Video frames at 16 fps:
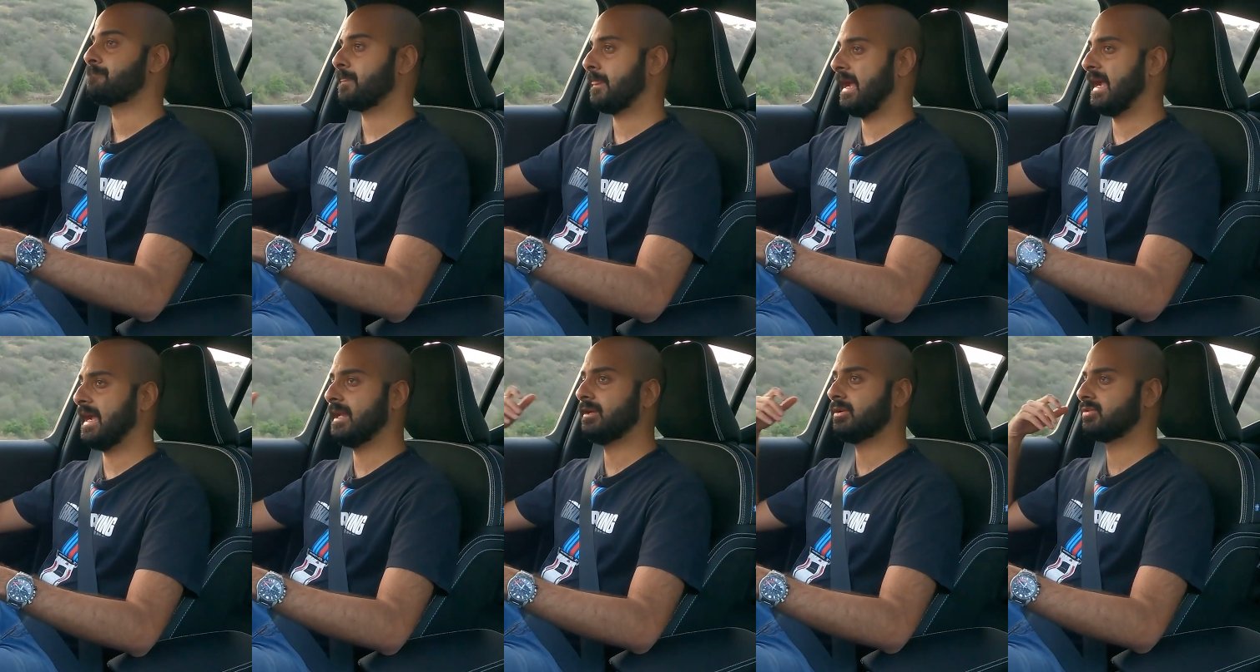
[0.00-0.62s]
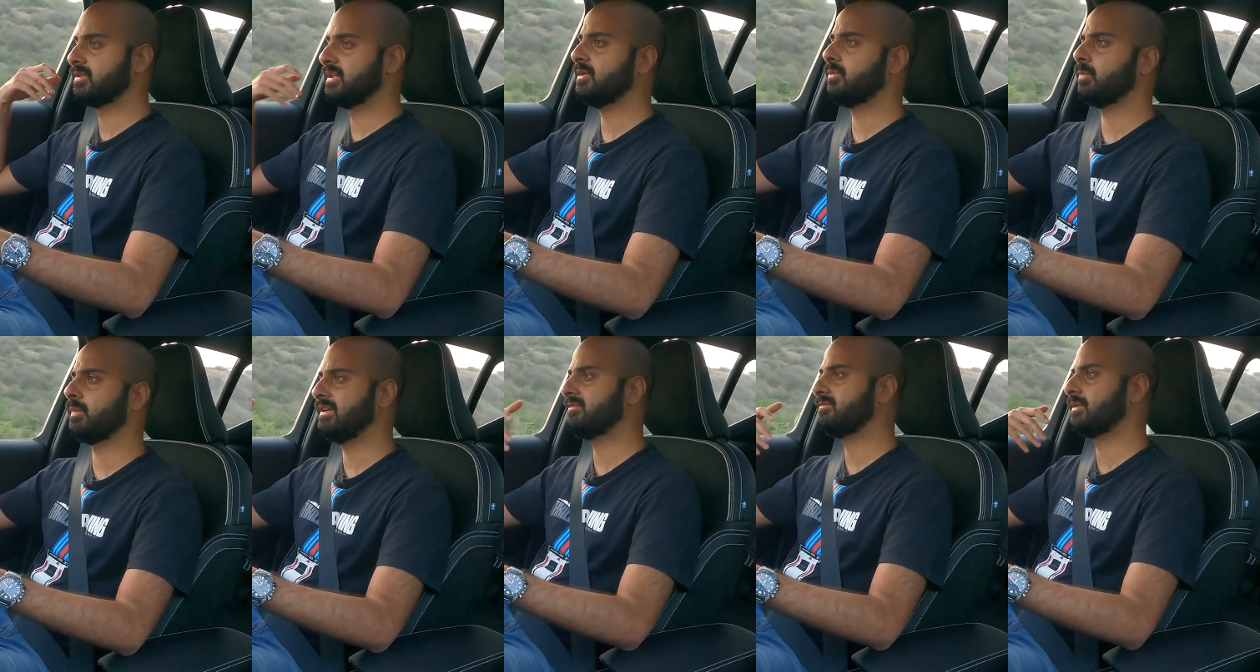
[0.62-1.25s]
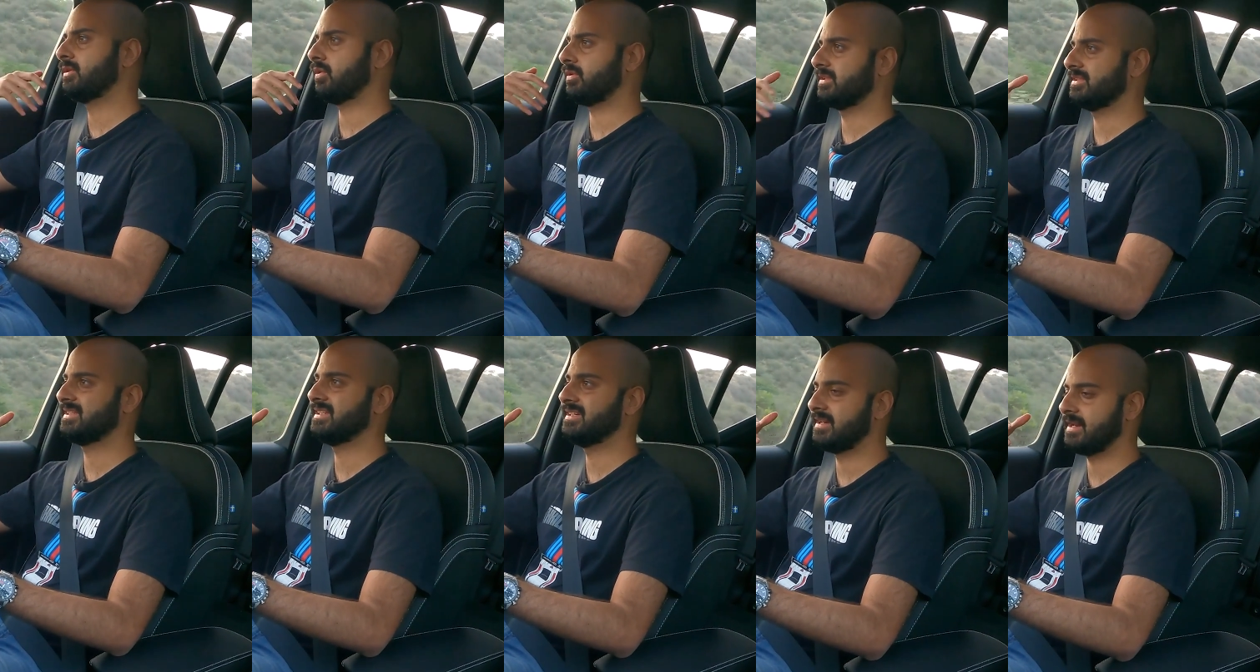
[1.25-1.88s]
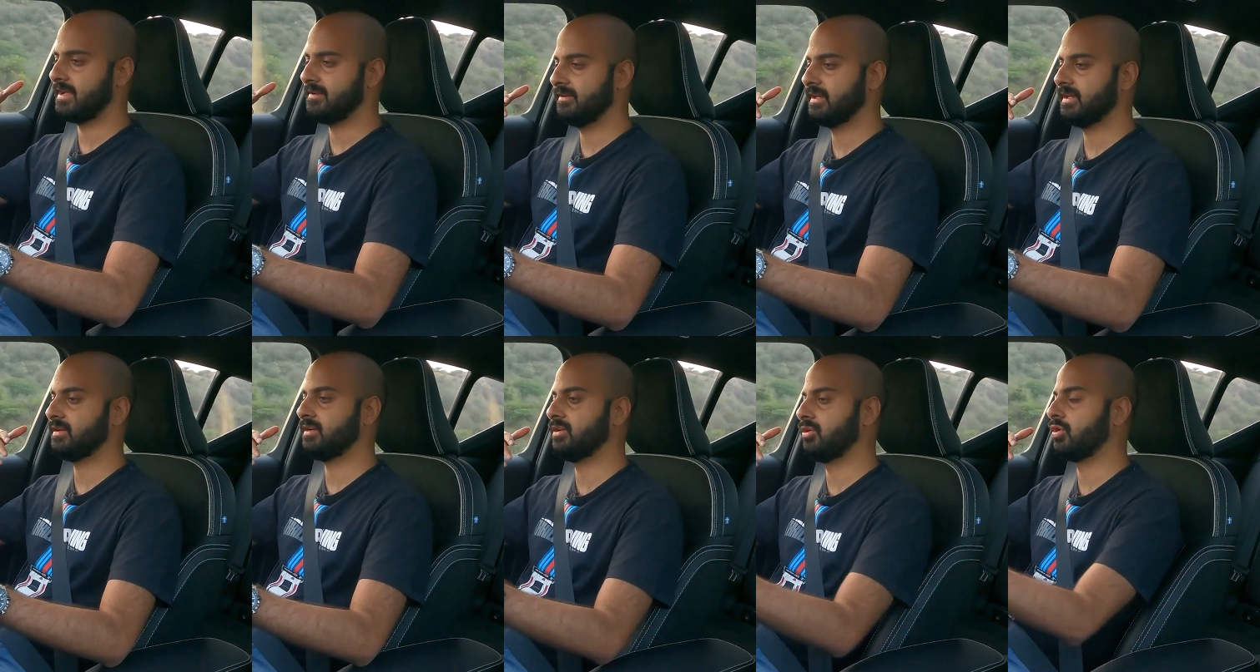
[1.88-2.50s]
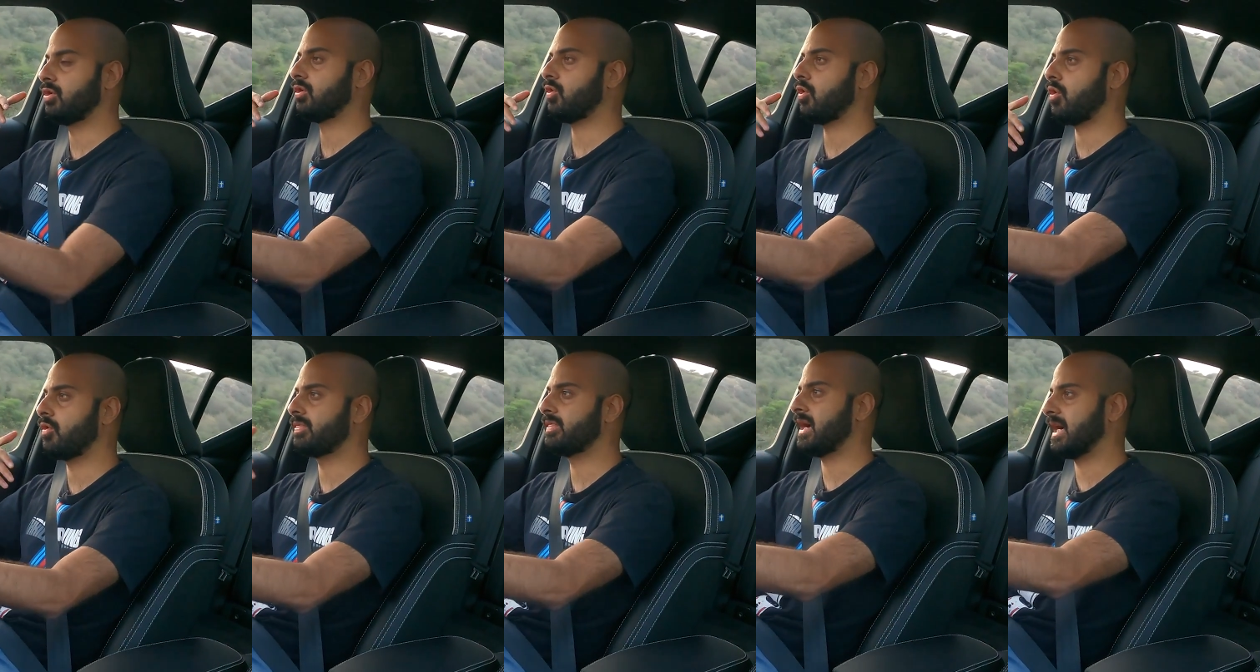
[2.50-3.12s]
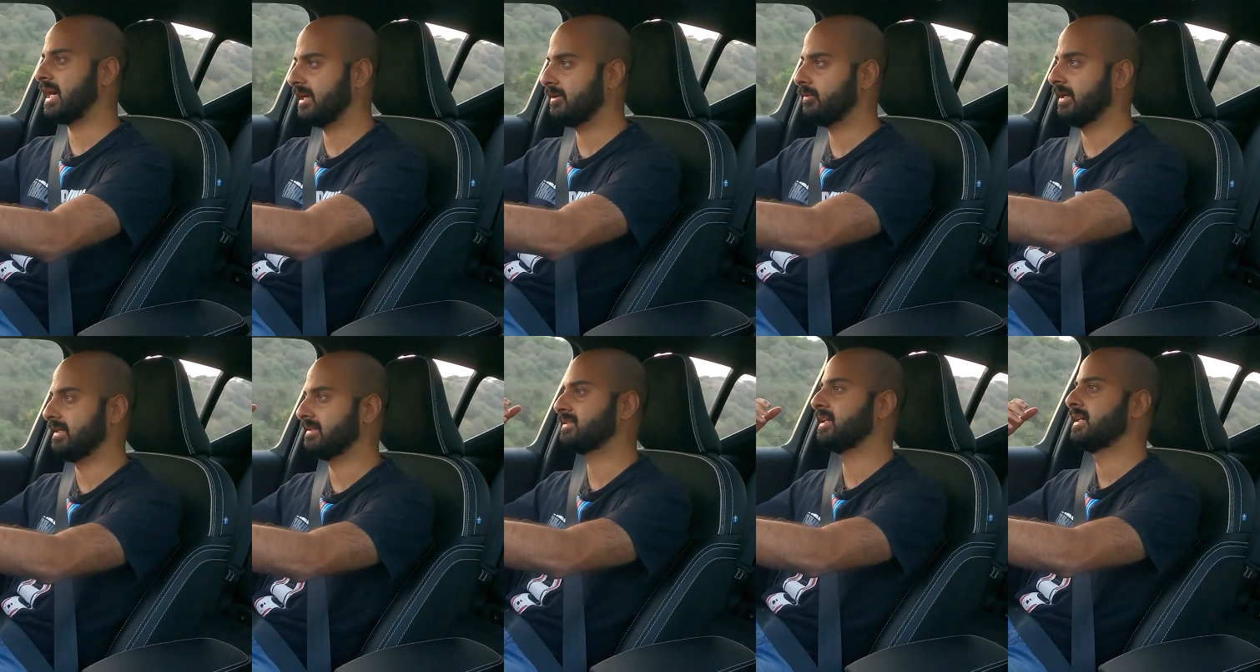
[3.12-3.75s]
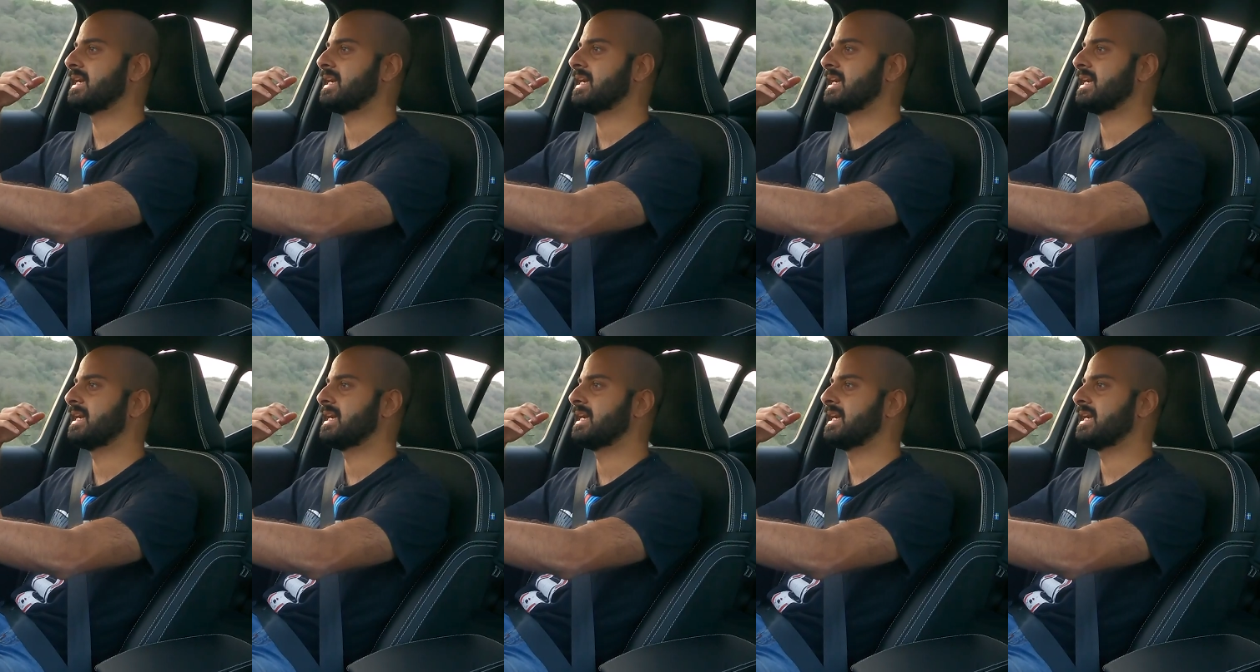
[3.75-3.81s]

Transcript: and today we've been honestly driving it a lot on the highways.